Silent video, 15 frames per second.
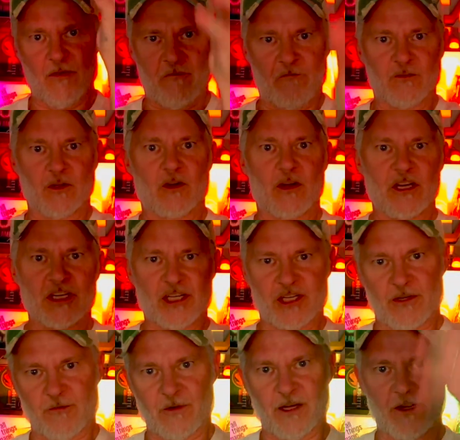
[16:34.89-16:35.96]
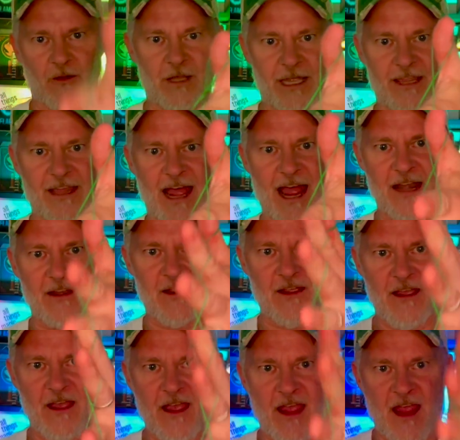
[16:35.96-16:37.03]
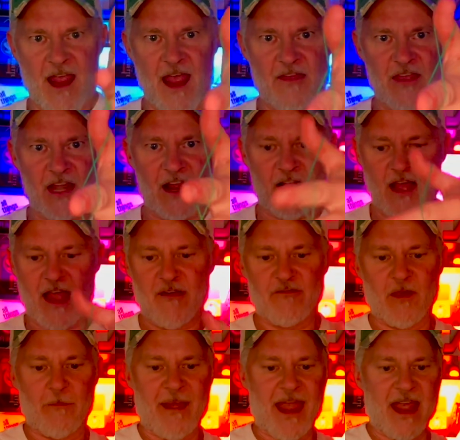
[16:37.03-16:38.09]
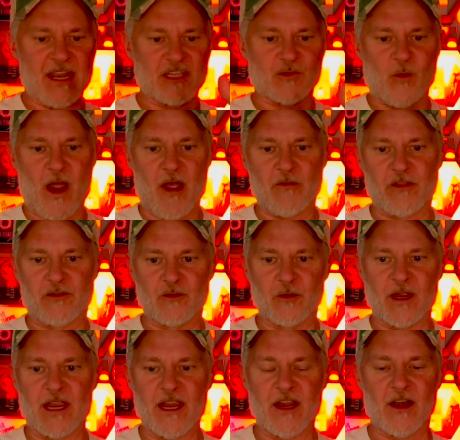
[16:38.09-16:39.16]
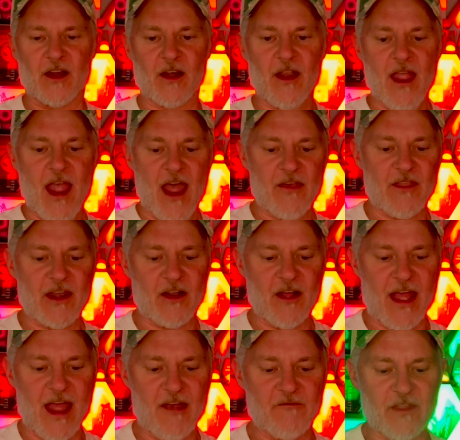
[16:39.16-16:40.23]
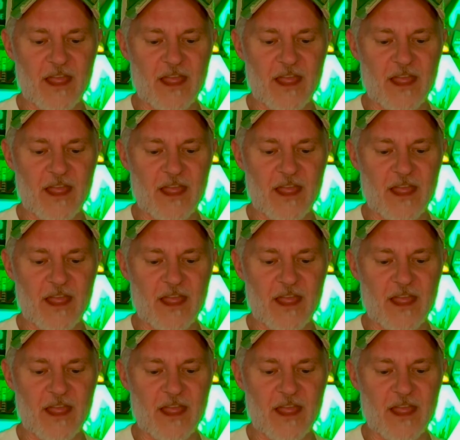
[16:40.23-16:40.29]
flourish where you go like that. And then I'll have the bands wound through here, and then I'll have the